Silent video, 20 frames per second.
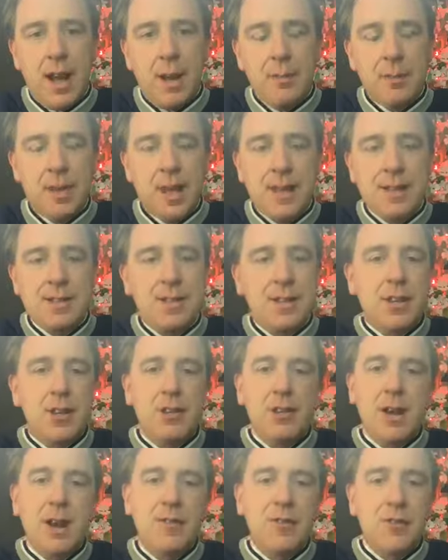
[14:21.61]
I'm guessing
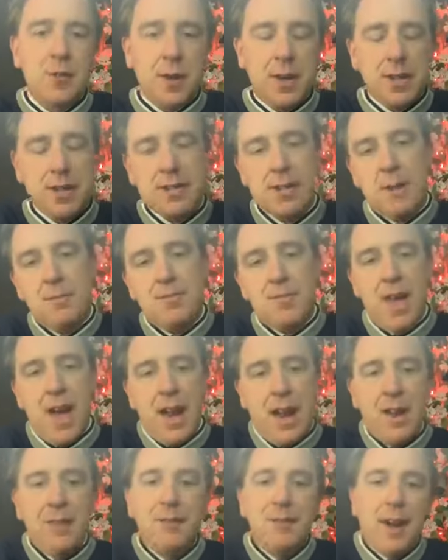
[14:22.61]
you'll have to accept that
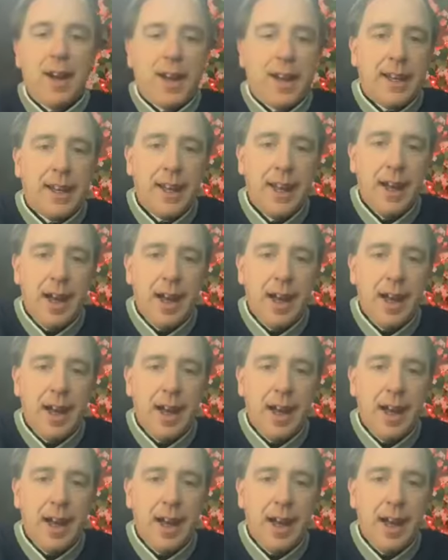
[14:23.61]
invite.